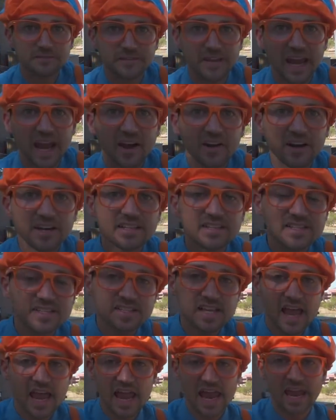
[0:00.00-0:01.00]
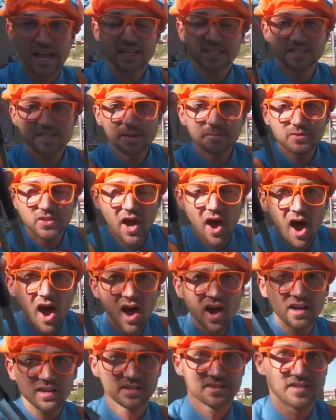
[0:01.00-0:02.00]
of carrots and some
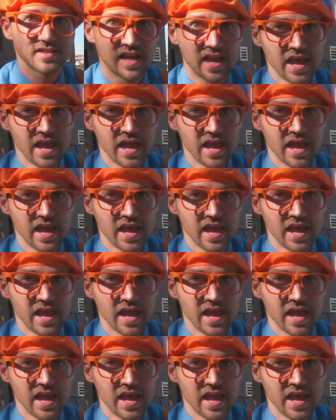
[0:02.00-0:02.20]
tongs.